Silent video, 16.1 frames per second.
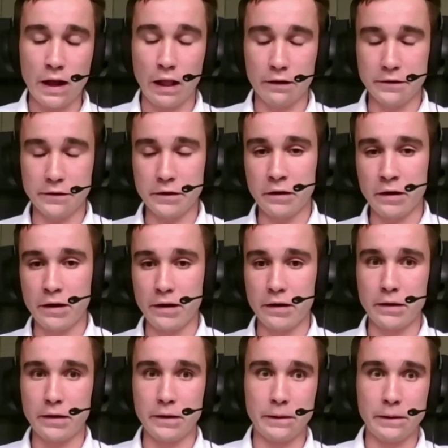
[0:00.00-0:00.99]

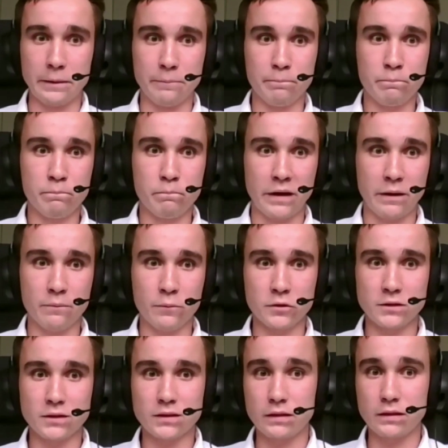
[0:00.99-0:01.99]
earlier, my
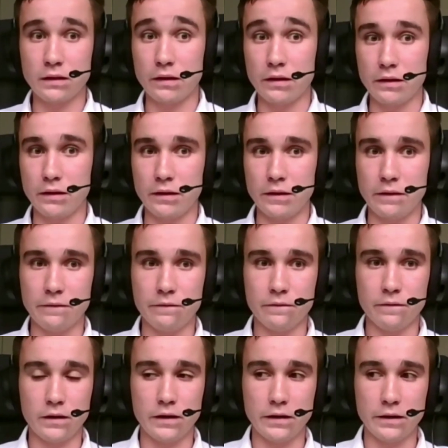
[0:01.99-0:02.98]
most
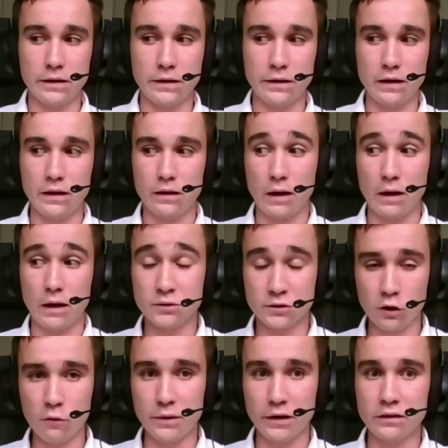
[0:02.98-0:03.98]

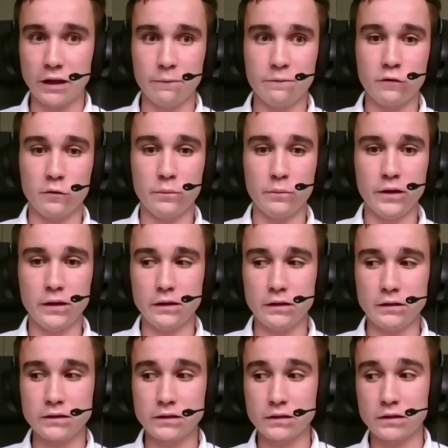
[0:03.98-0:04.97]
absorbing time for me
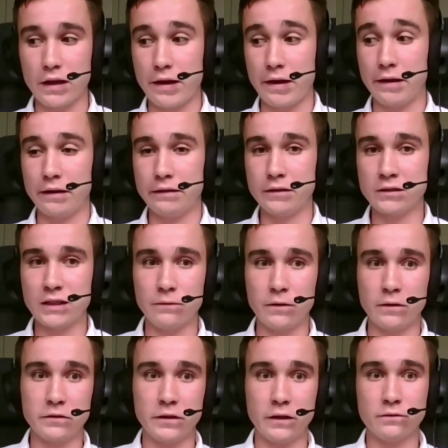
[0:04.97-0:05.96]
is the
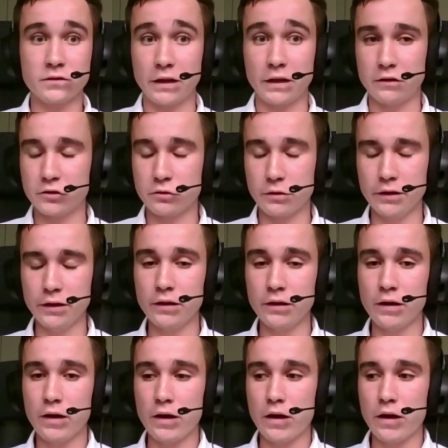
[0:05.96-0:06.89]
17th century,